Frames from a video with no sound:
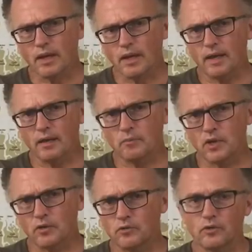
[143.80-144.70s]
And
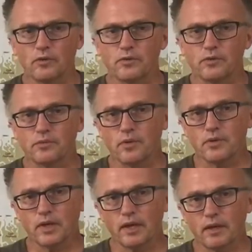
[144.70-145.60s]
because the Earth is
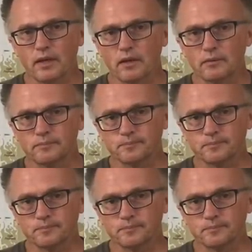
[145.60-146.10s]
rotating,